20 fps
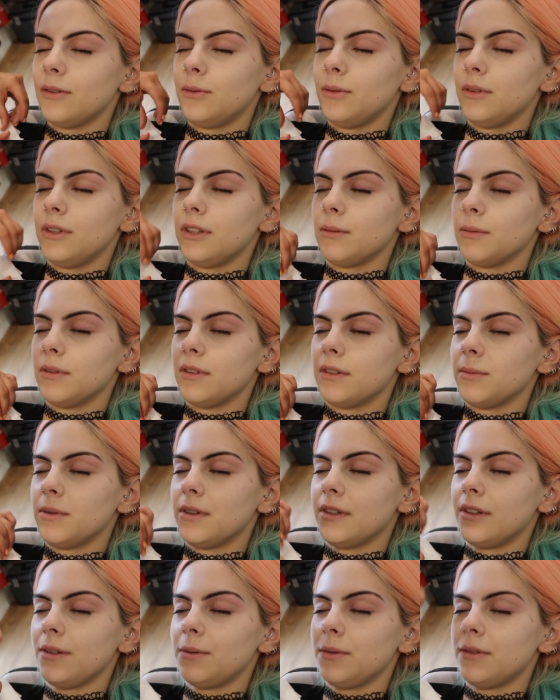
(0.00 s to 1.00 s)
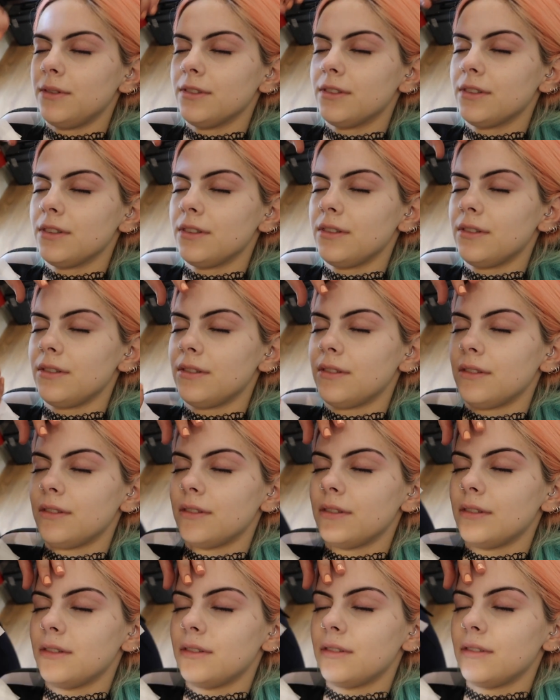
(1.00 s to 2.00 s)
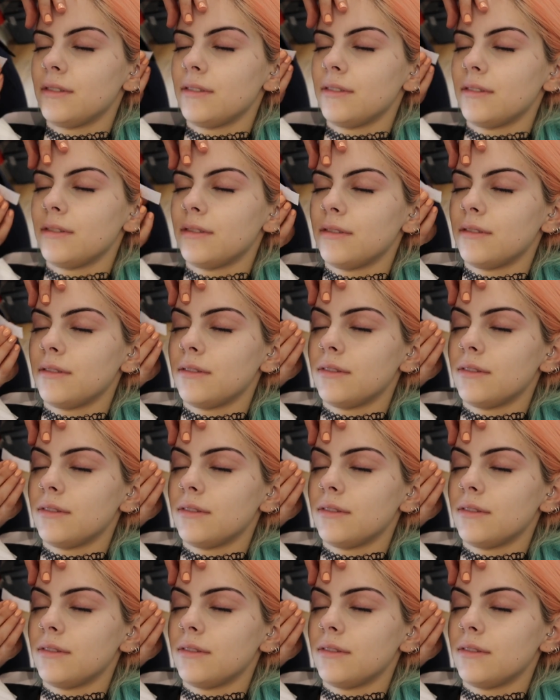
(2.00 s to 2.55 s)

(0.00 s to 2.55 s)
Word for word: it always makes my eye water.